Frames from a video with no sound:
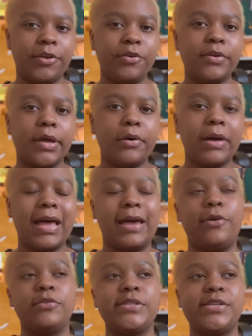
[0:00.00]
you know
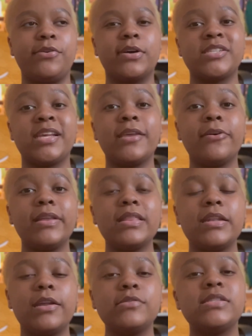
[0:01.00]
how to articulate the
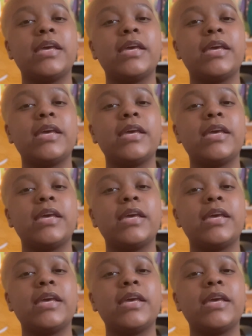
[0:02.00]
notes,